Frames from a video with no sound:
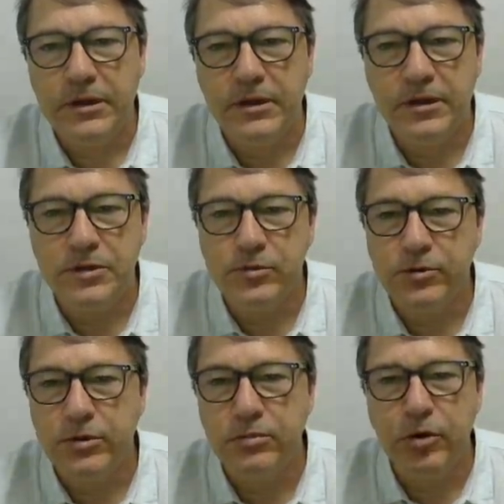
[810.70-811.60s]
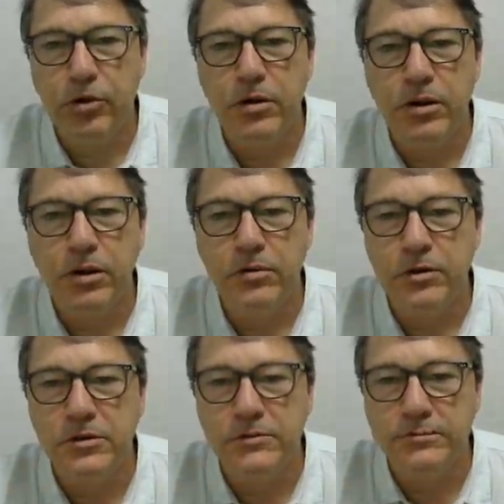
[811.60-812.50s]
I guess we're in Morocco
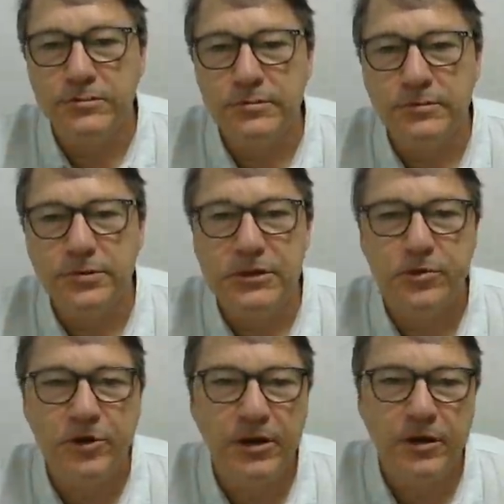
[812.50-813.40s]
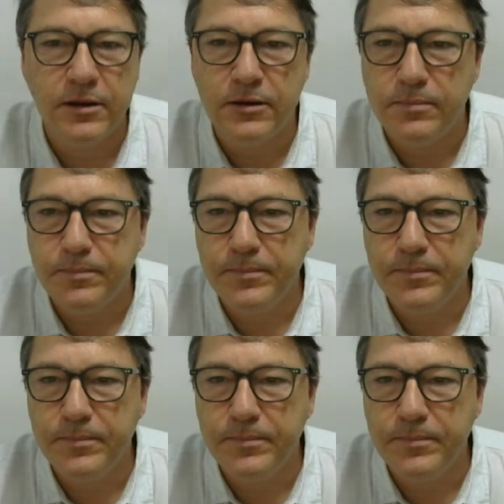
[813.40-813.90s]
or somewhere like that,